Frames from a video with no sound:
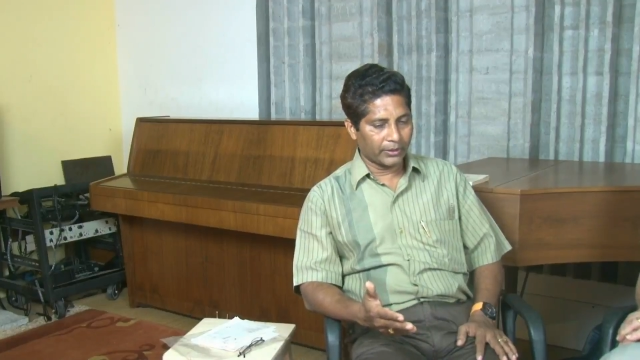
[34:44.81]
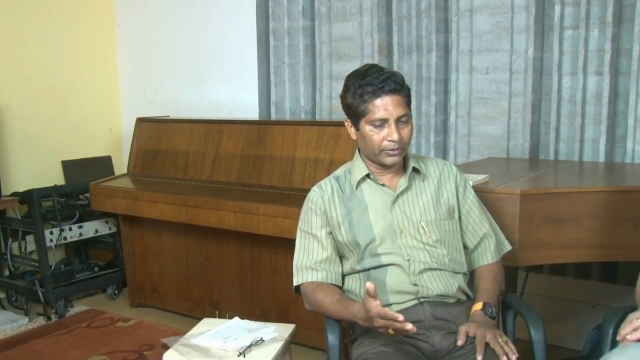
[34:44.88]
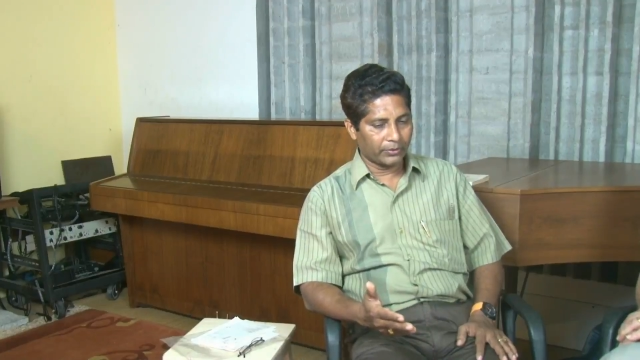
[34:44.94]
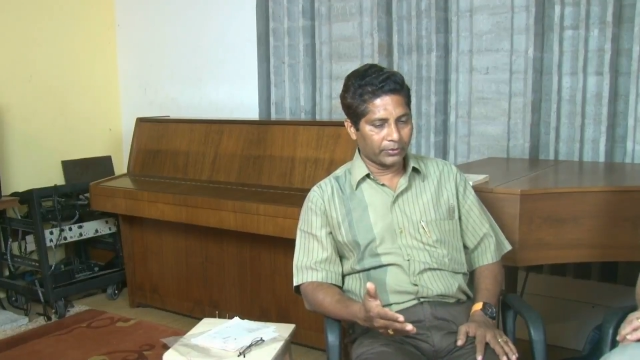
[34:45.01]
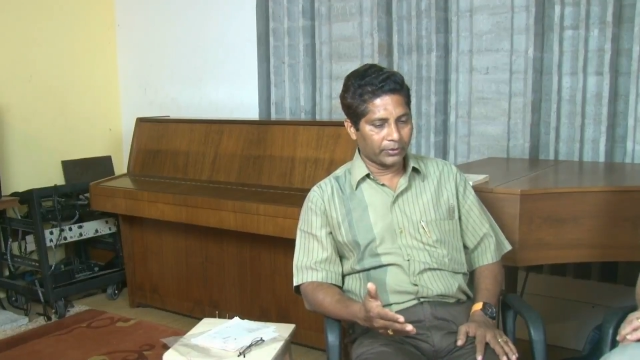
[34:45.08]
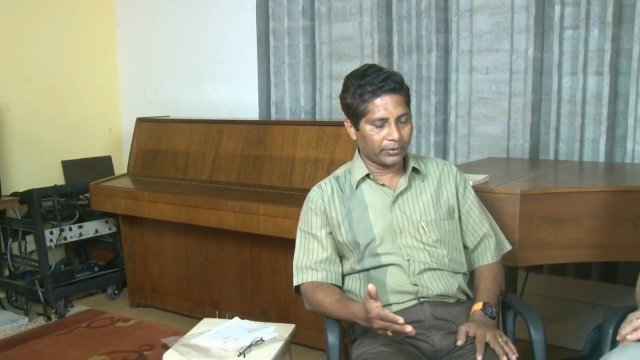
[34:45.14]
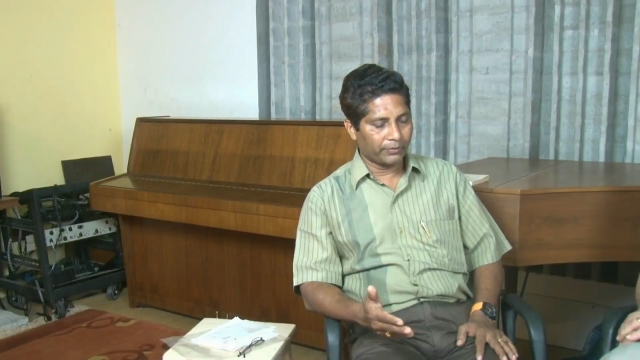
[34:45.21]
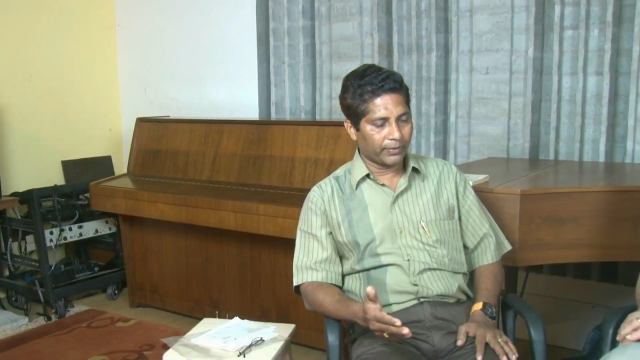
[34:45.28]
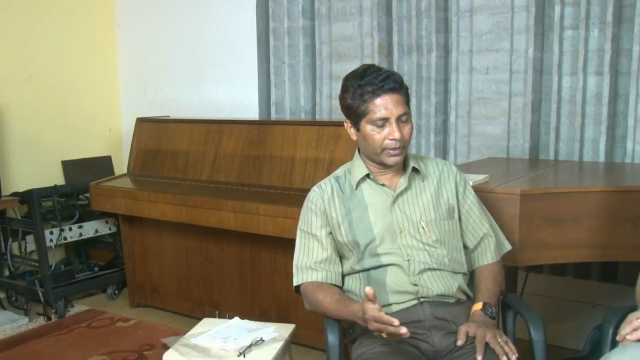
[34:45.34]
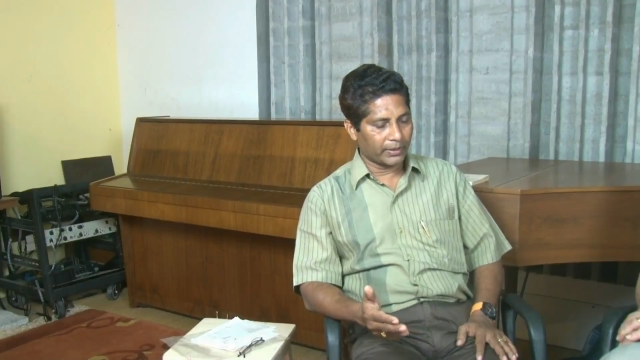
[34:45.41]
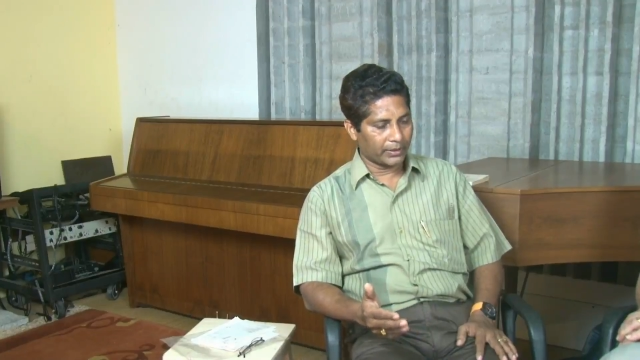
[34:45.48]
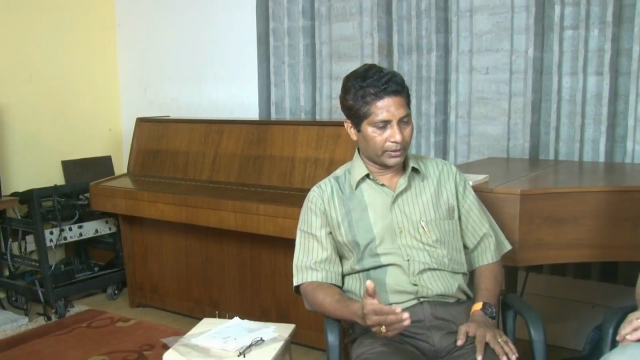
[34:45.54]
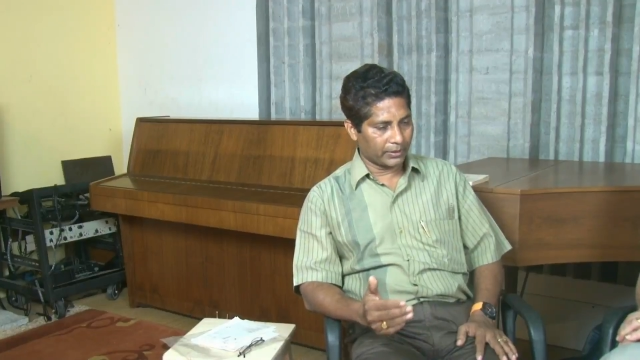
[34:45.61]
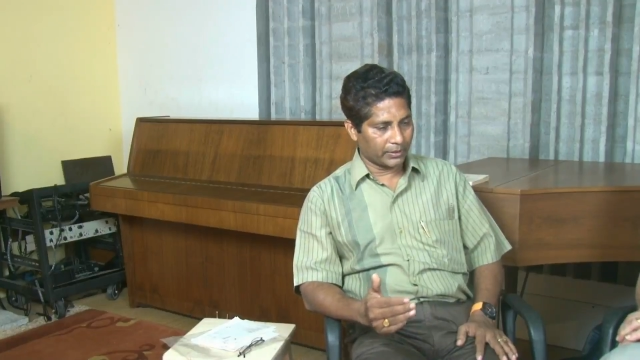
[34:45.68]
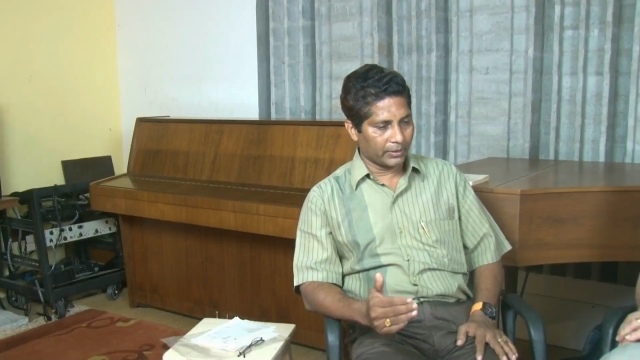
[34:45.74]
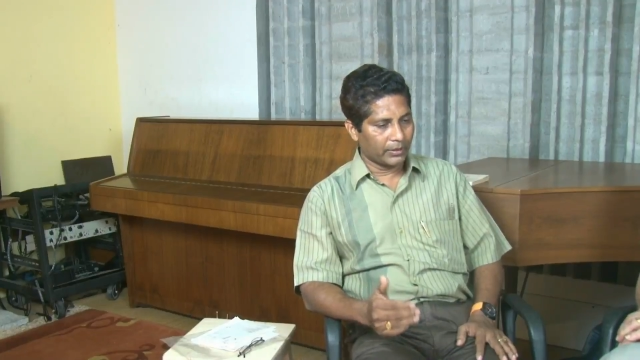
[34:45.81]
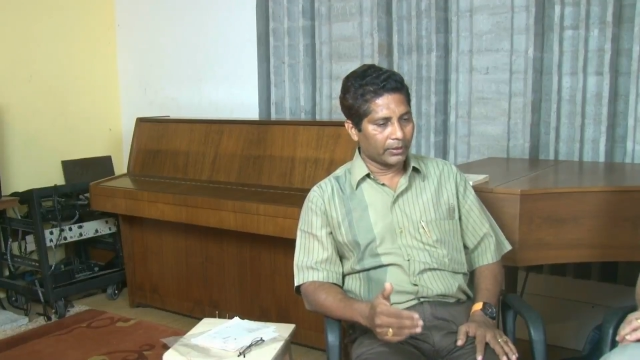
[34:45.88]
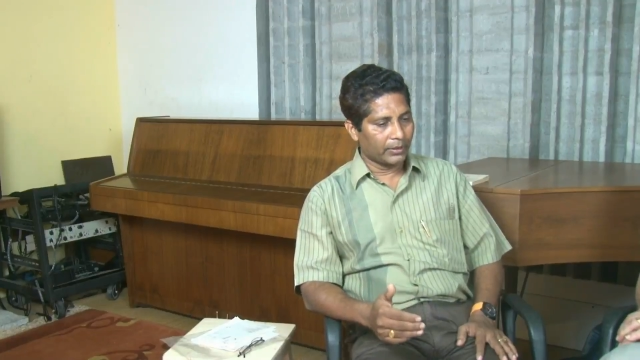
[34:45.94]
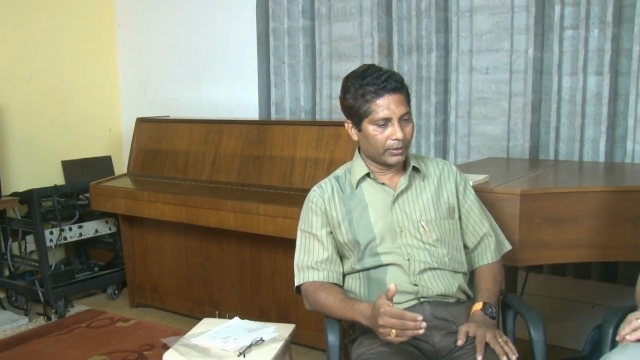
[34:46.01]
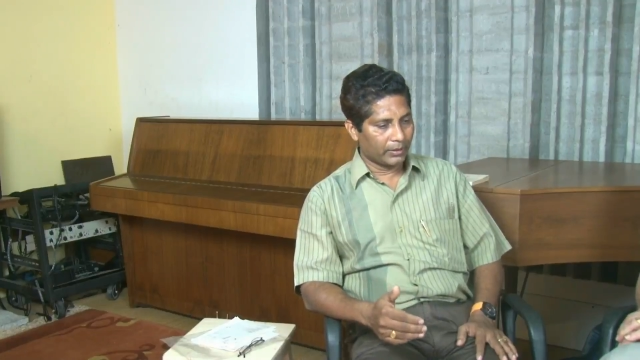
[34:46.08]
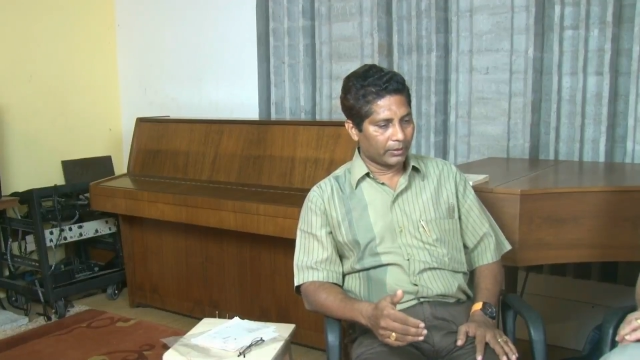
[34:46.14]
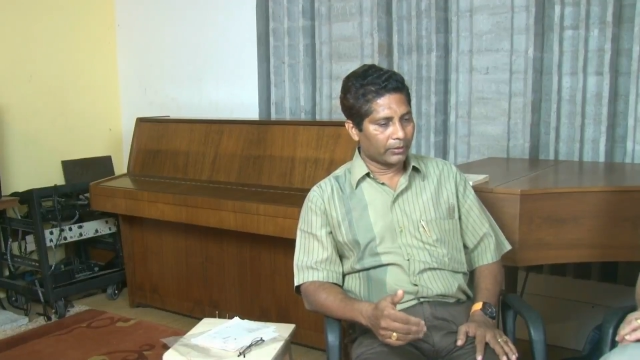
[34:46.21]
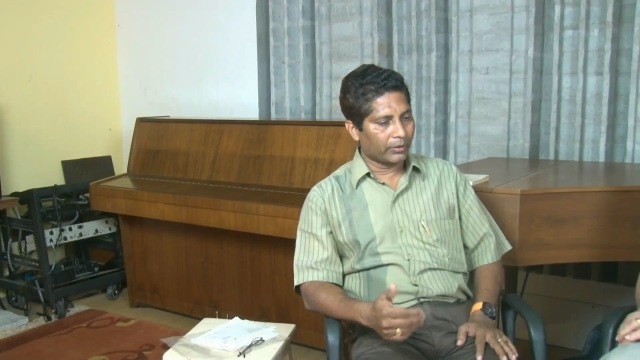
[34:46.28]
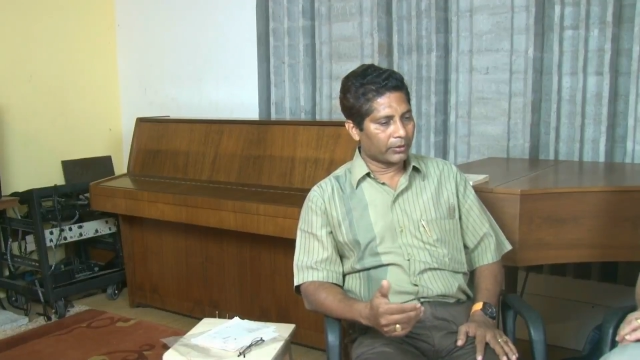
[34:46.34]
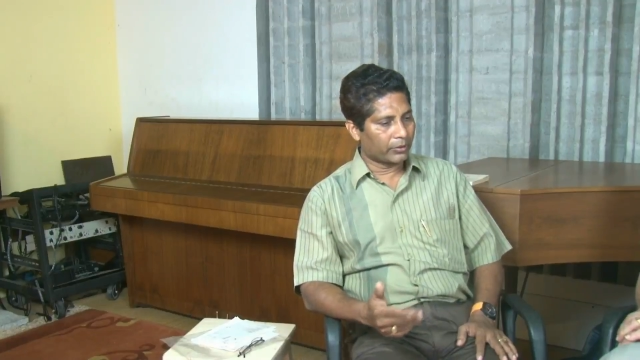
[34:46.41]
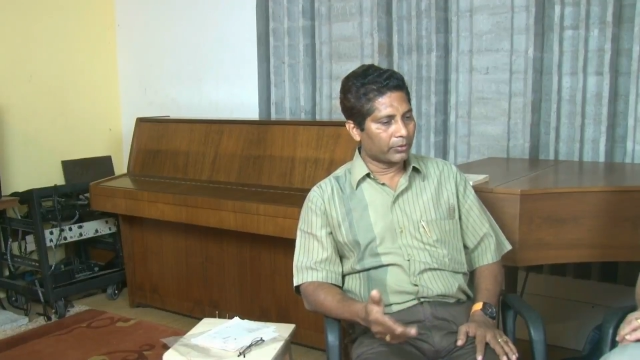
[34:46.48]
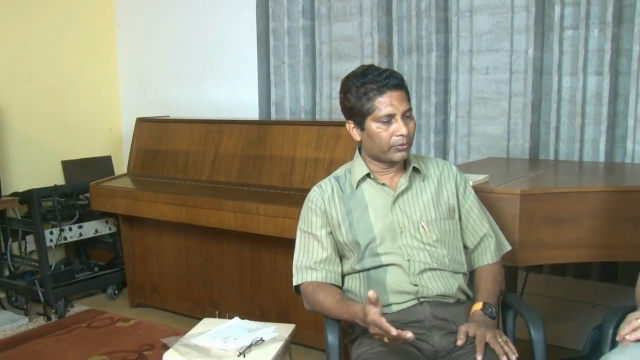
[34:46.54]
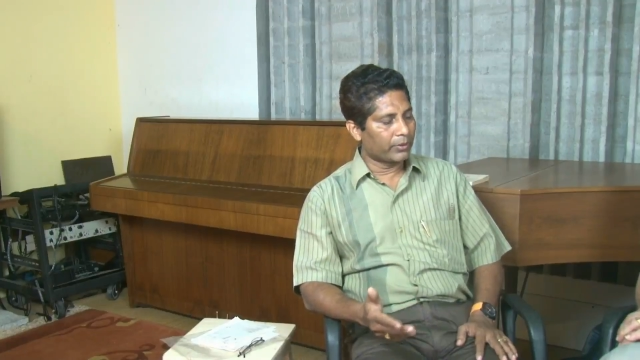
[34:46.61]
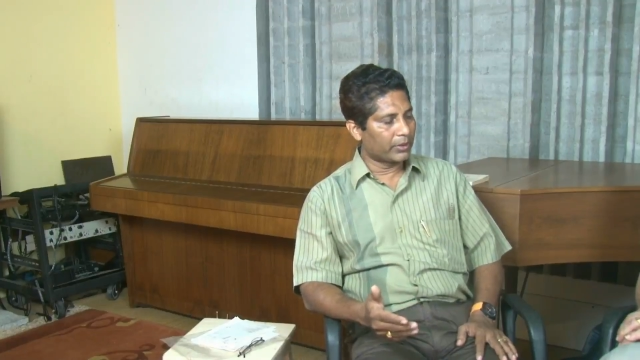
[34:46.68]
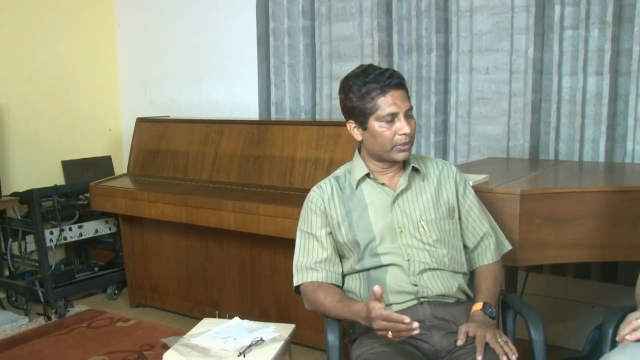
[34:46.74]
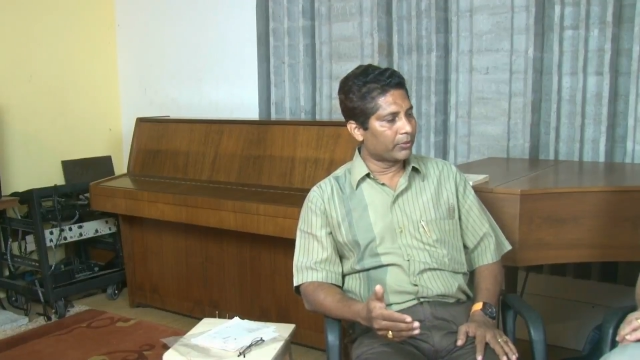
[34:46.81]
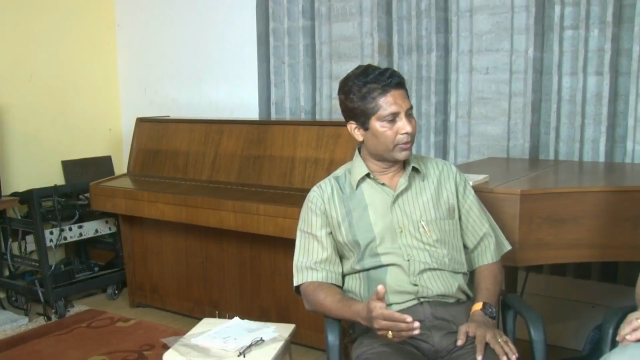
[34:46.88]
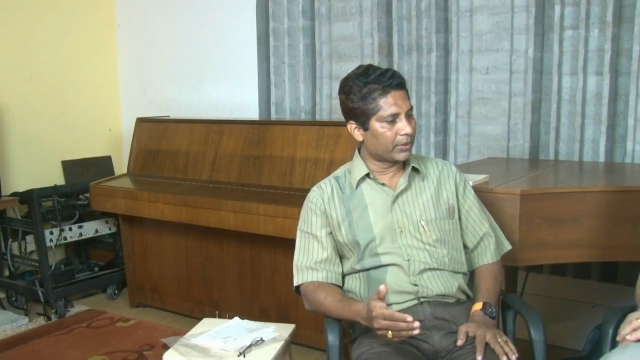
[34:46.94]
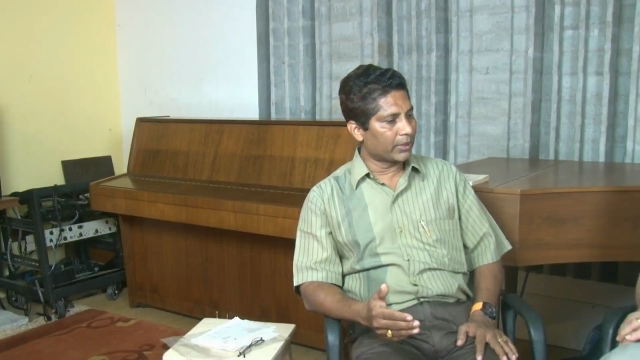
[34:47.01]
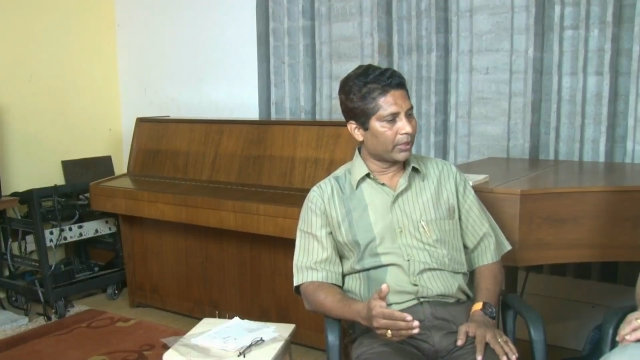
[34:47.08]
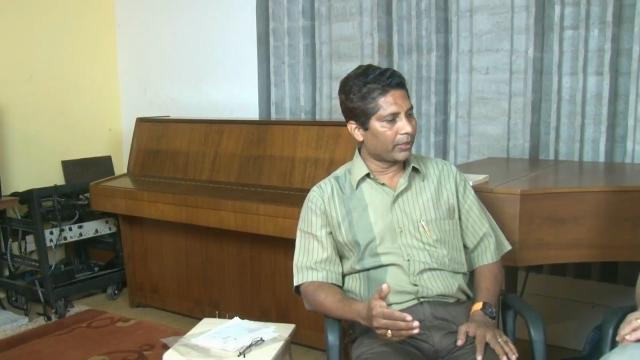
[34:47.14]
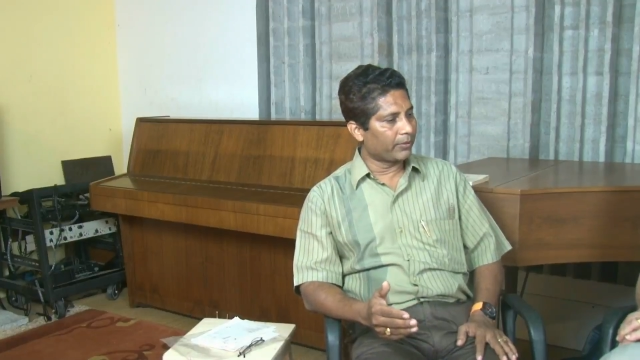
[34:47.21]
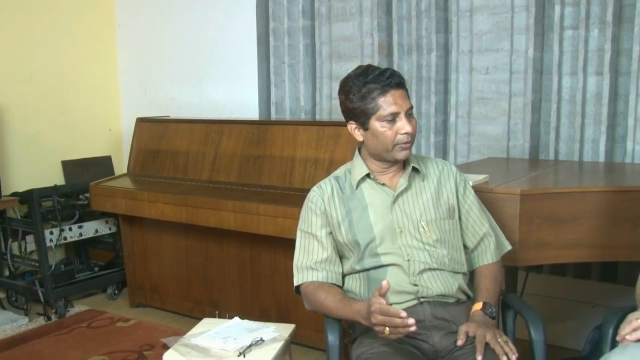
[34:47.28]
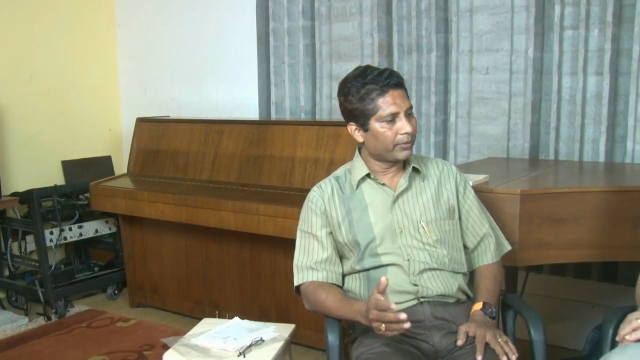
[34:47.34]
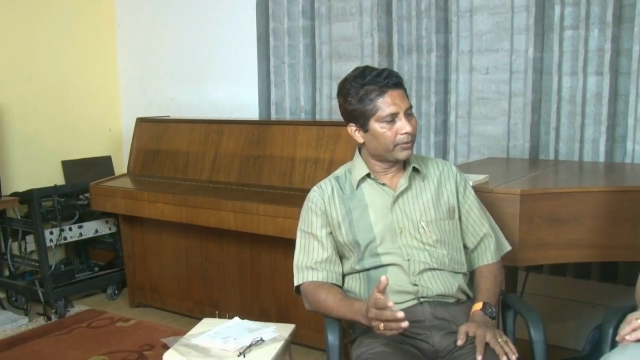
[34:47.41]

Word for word: the first darshan when she was allowed,